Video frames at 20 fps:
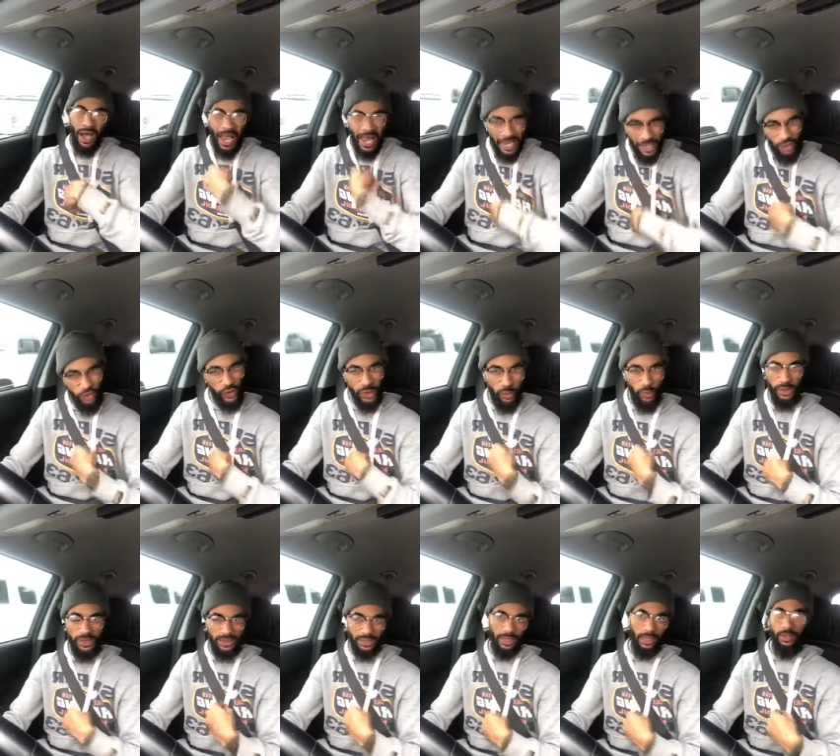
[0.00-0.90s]
angry
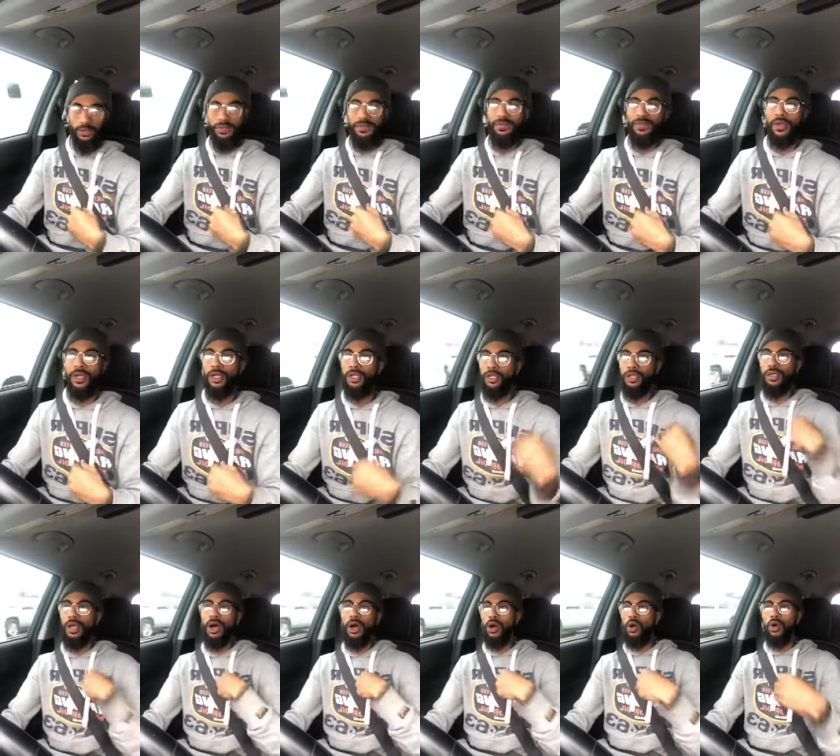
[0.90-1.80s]
with self.
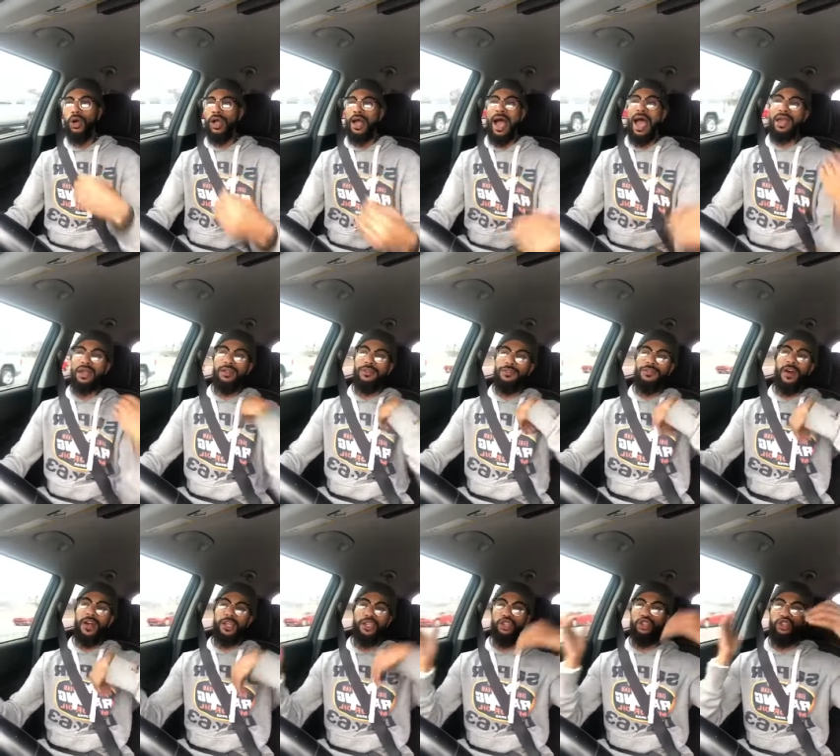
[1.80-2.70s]
You know, I done
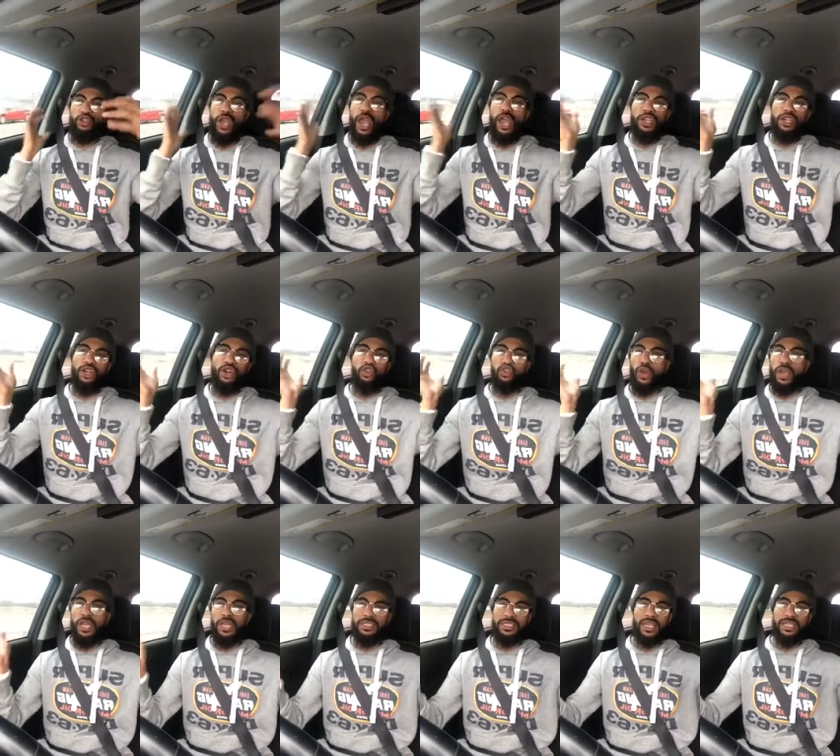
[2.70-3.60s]
fucking created a
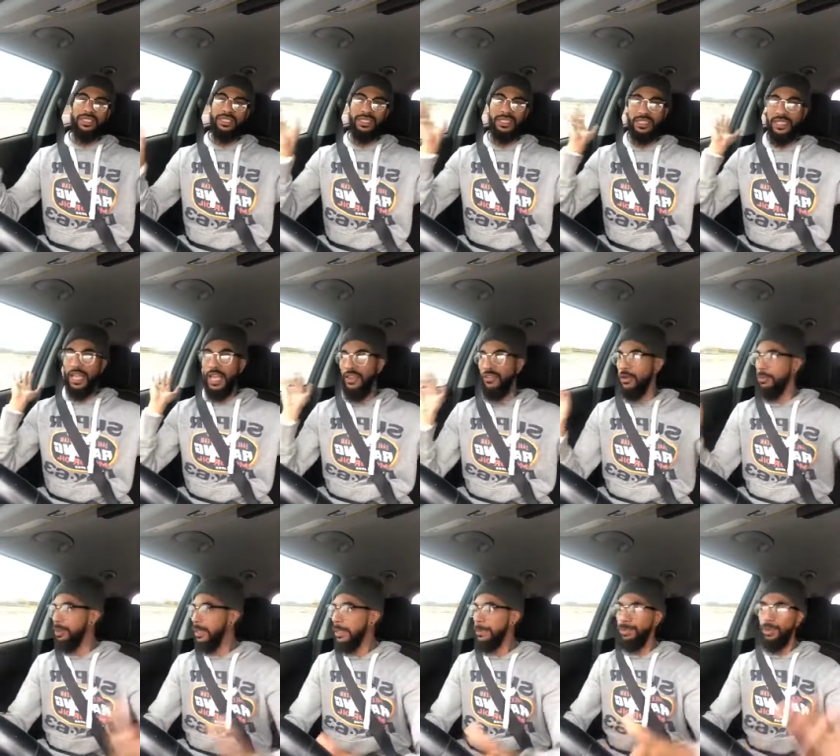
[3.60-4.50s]
race that's
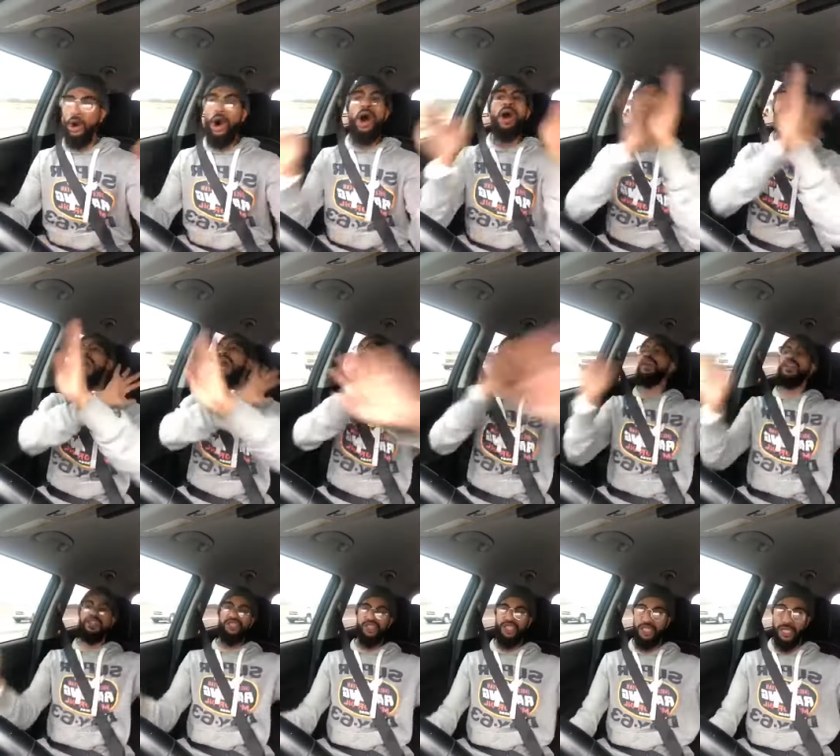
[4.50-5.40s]
enslaving people, all
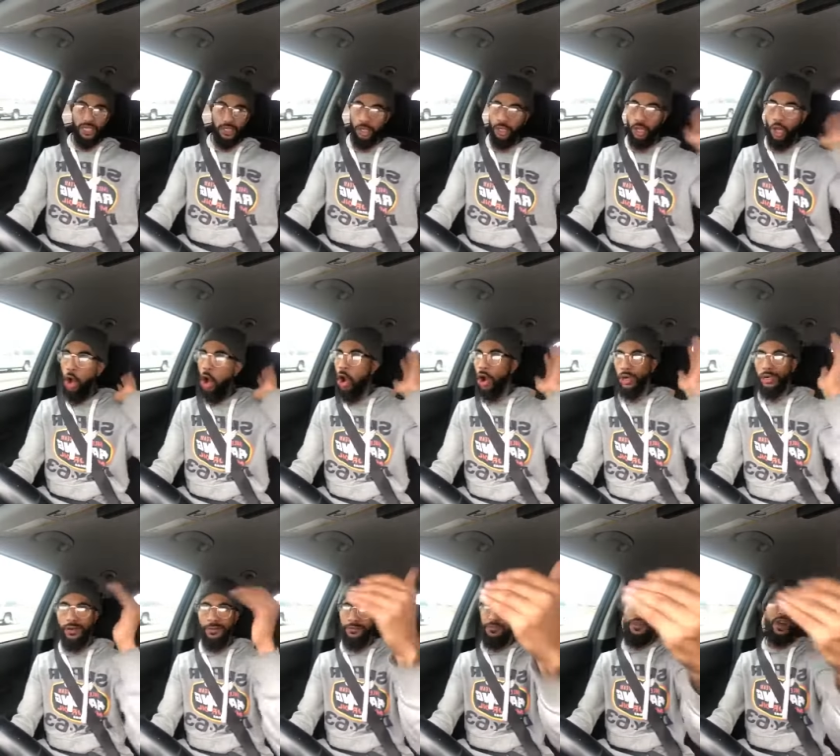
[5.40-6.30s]
kind of shit.
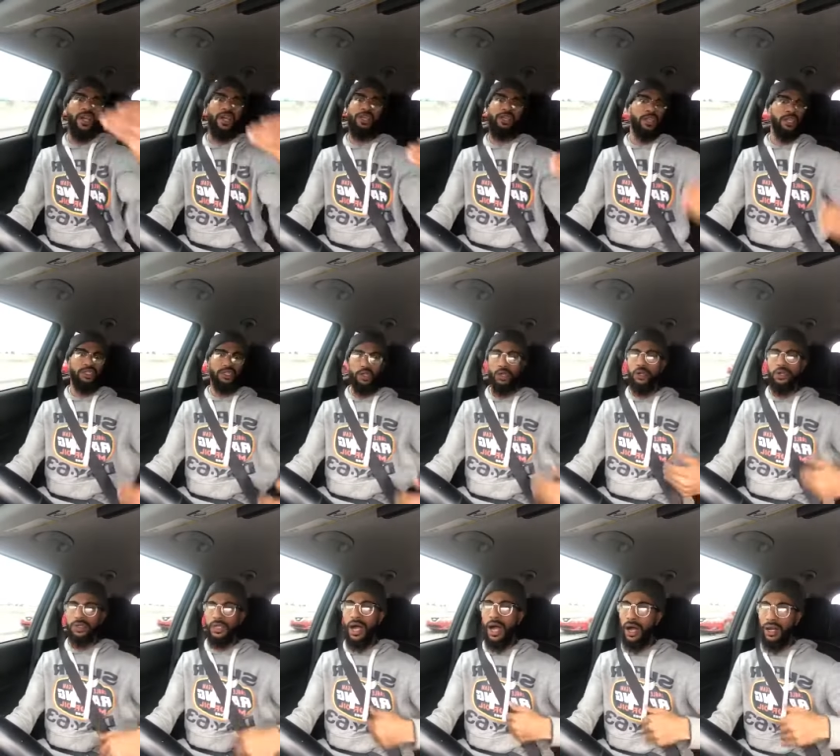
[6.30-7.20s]
Lord, the fucking list
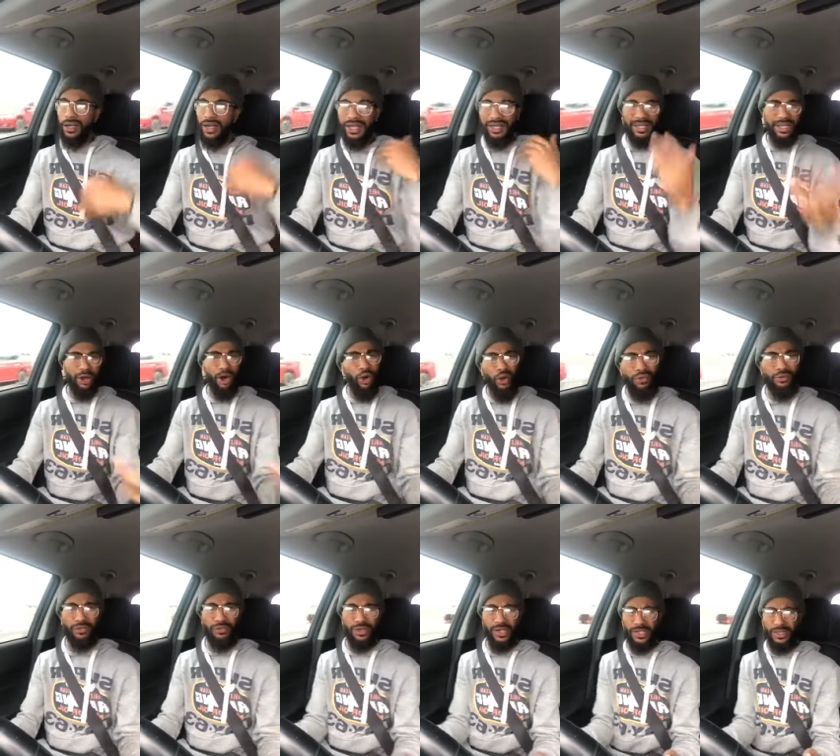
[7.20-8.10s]
goes on. Get
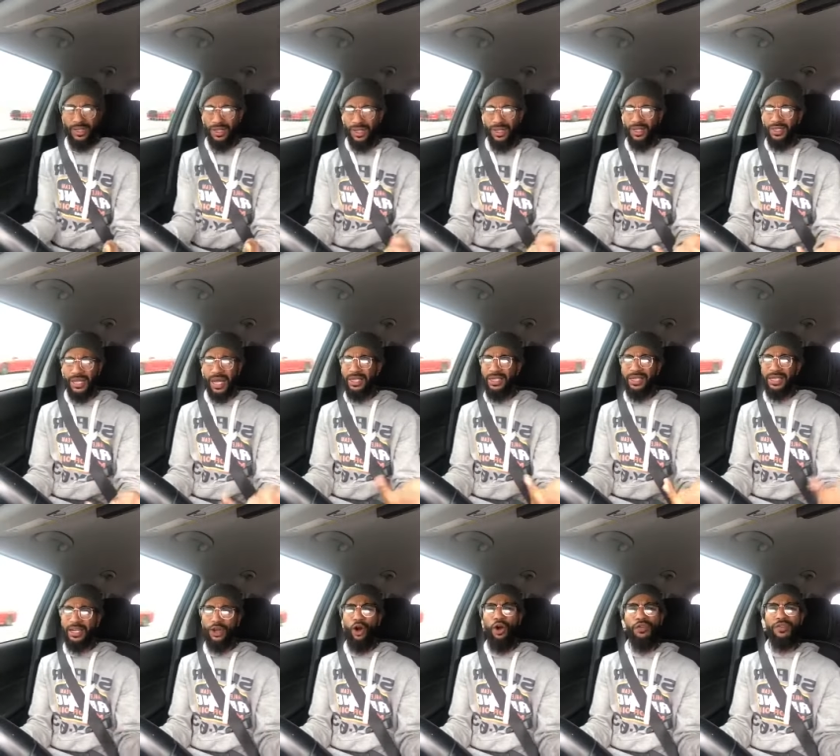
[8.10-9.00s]
over it. Y'all need to
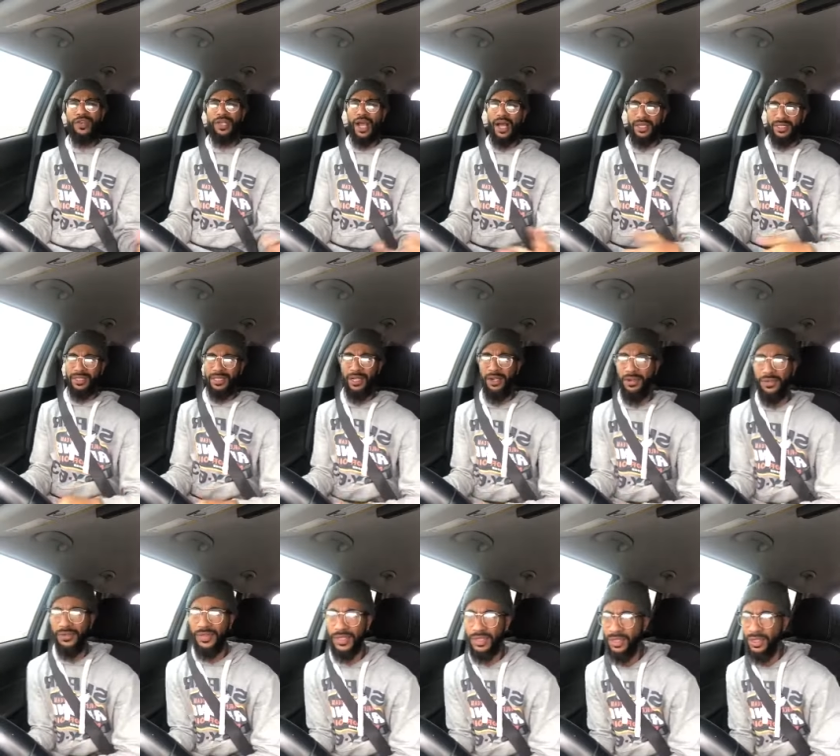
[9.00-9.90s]
get over
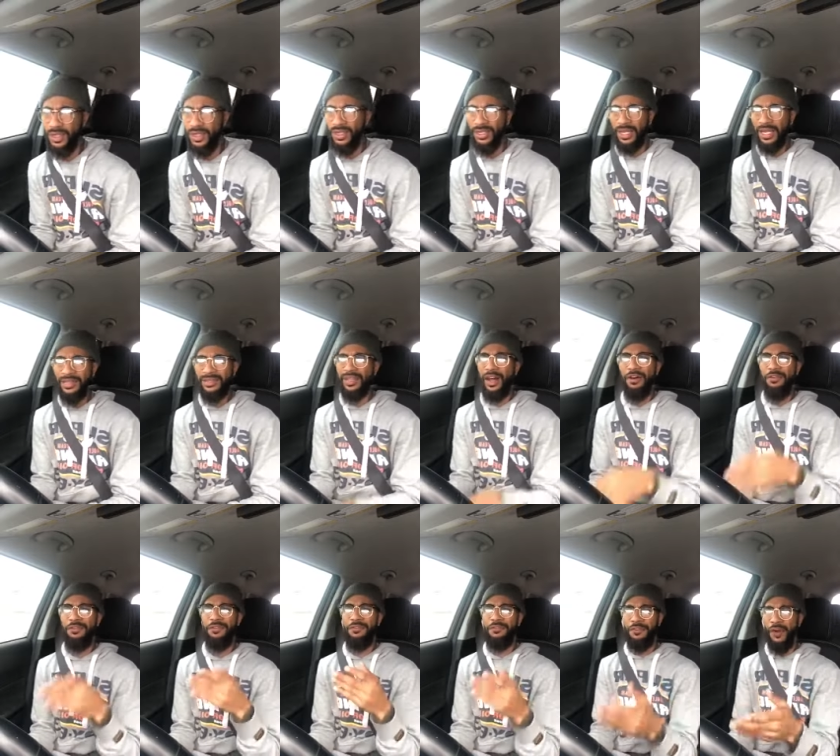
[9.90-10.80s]
yourselves. Get the
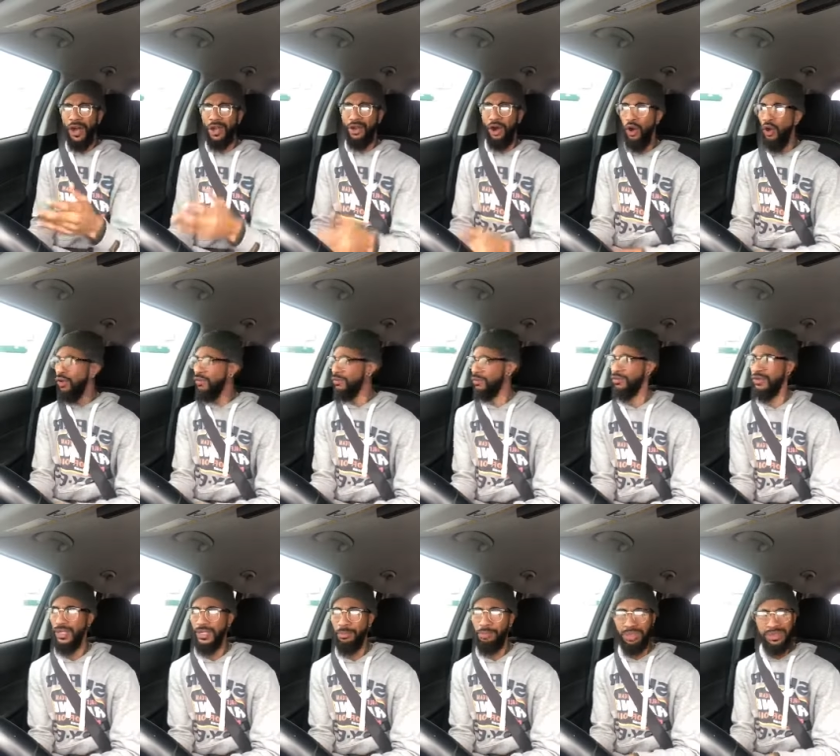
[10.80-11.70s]
fuck
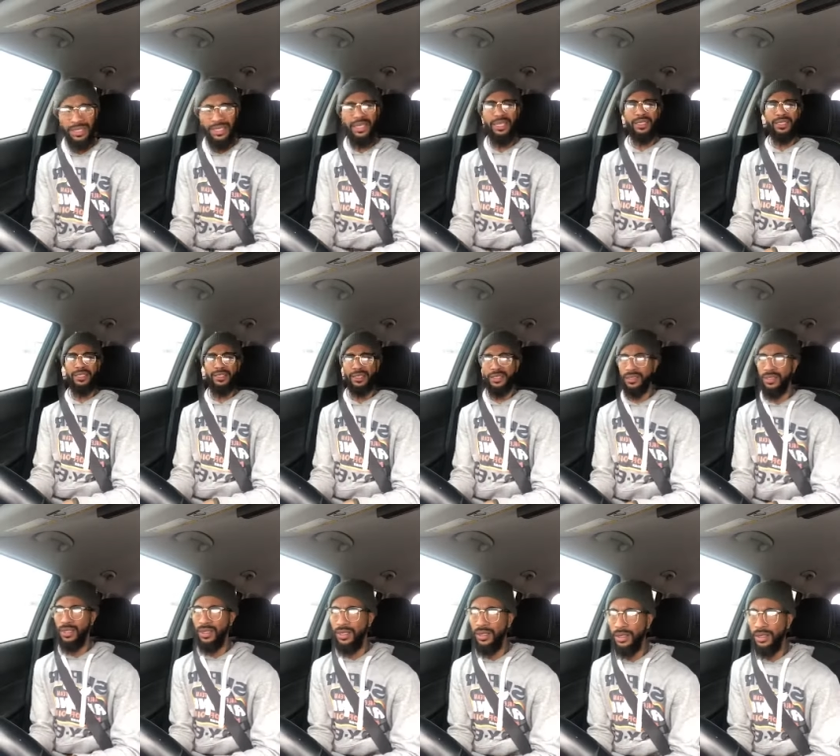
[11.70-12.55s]
over it, please.